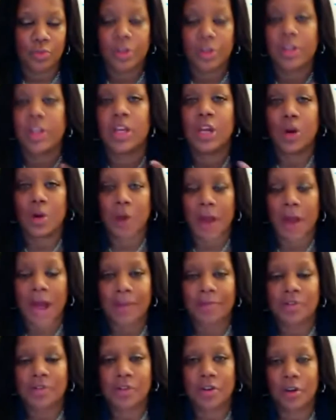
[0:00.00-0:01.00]
really go
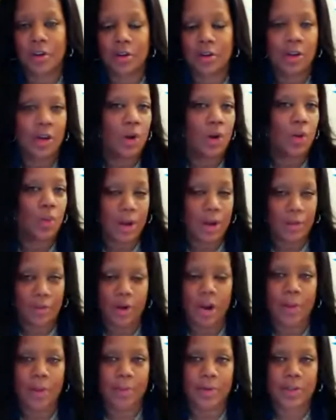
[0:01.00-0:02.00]
after
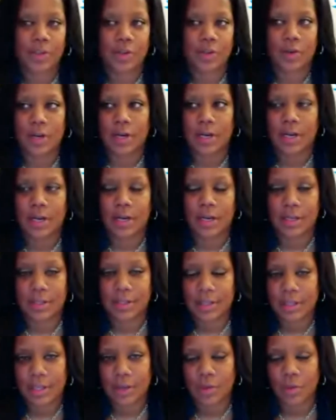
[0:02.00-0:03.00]
whatever opportunity it is
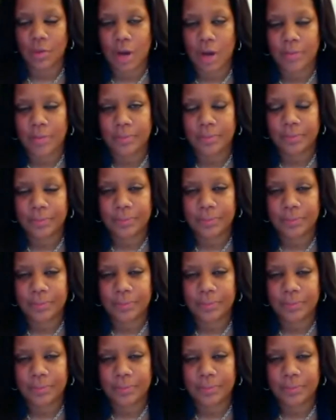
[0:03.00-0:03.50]
that they want?